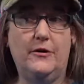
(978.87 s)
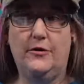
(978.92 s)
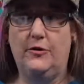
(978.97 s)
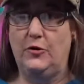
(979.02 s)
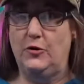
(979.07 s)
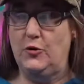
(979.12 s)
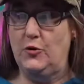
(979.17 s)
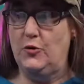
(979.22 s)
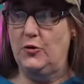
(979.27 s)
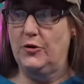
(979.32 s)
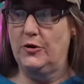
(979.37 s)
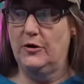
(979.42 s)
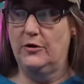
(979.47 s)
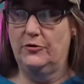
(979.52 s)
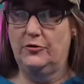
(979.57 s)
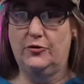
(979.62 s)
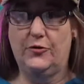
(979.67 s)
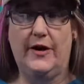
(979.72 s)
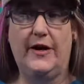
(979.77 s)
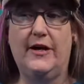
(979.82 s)
your
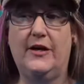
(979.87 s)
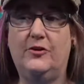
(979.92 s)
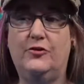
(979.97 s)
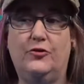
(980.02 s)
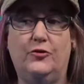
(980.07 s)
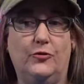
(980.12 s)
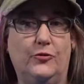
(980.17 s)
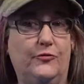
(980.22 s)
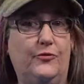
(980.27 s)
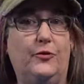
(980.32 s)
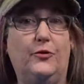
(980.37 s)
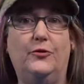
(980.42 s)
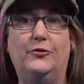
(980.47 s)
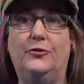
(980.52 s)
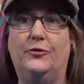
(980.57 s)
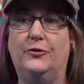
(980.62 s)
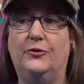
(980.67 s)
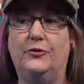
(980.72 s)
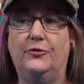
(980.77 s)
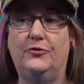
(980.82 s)
trash, your
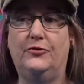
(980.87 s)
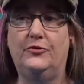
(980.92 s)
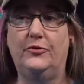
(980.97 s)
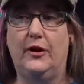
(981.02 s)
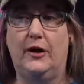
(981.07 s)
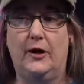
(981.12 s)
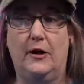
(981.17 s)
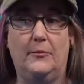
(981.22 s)
folders.